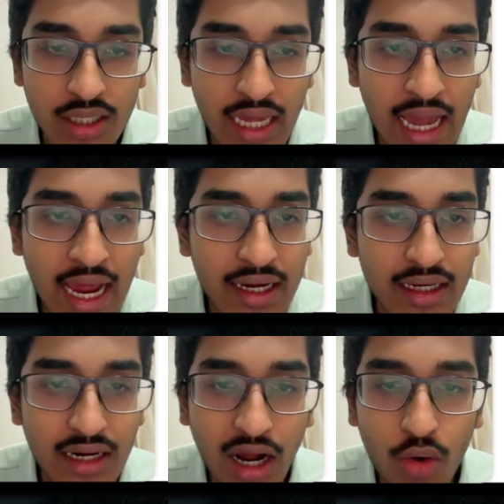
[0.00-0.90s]
And
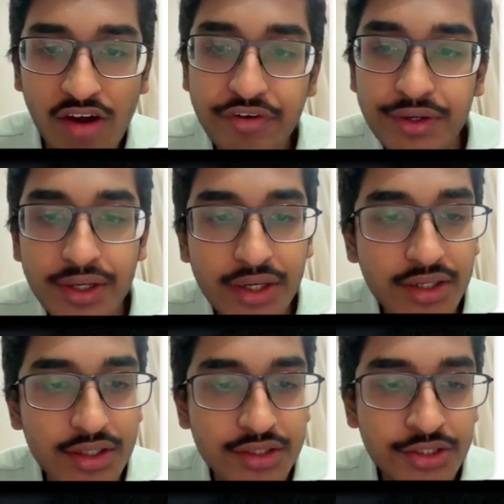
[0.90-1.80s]
however,
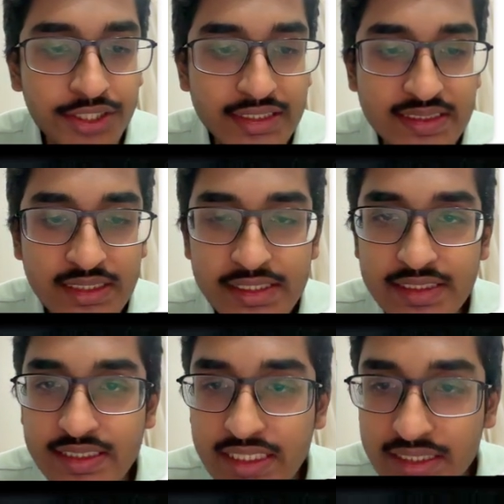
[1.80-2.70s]
you can still
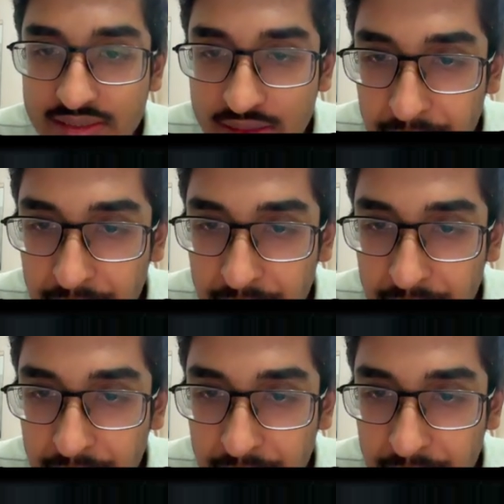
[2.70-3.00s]
see some